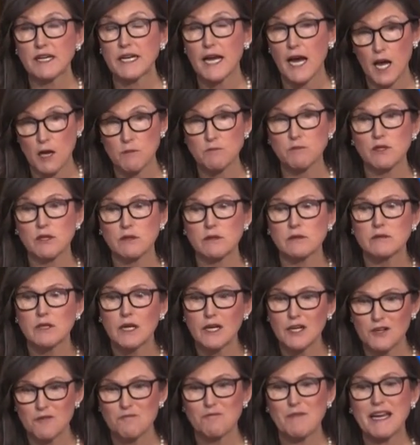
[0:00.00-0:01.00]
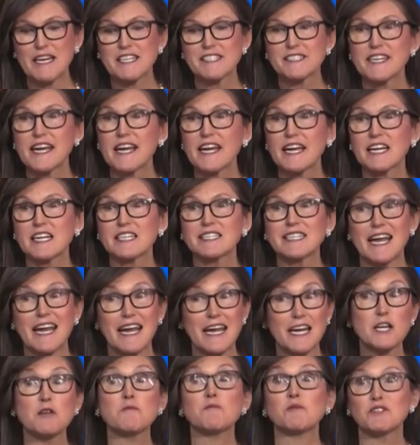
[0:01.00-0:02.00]
Apple maintained
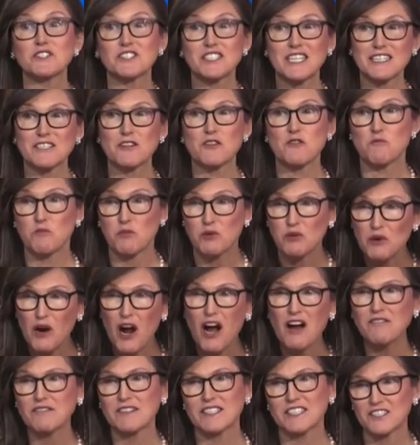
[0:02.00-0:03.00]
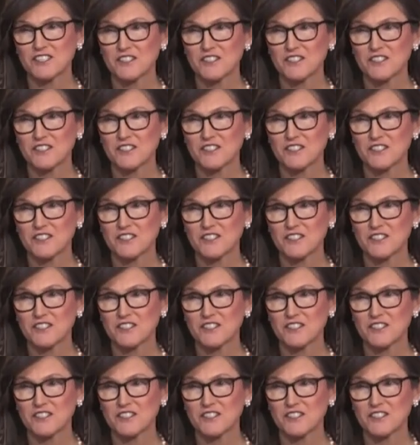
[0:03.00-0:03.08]
80% of the profits.